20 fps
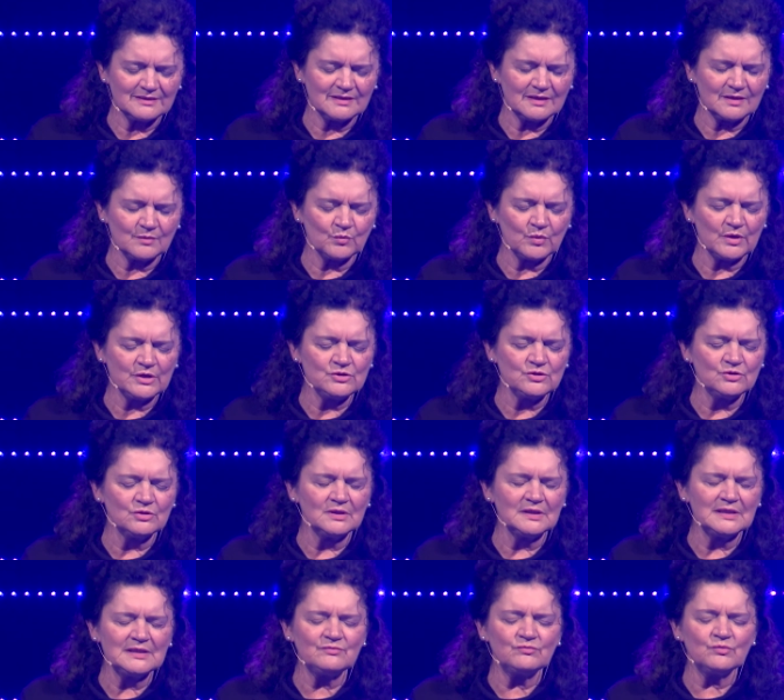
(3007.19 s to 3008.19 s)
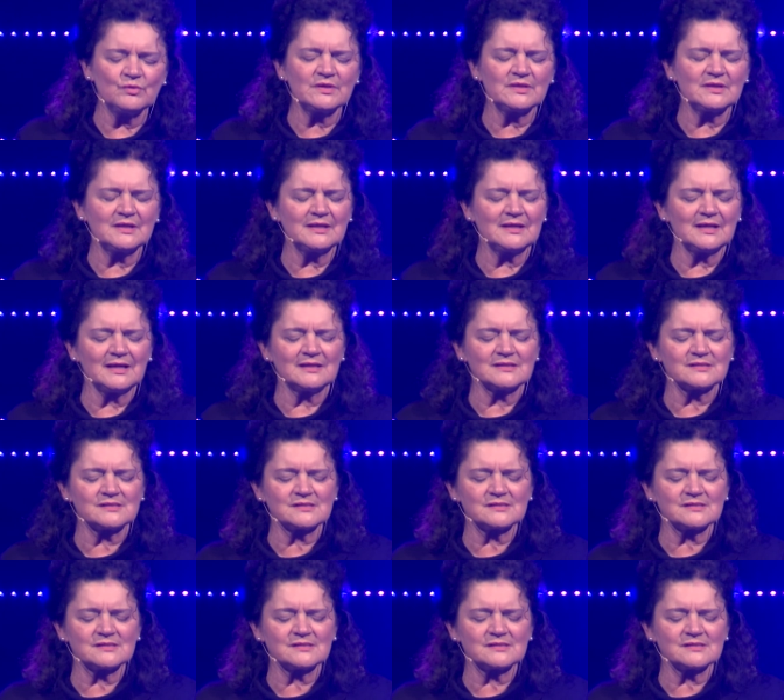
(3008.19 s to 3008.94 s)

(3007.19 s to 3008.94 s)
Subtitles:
that when you live within us,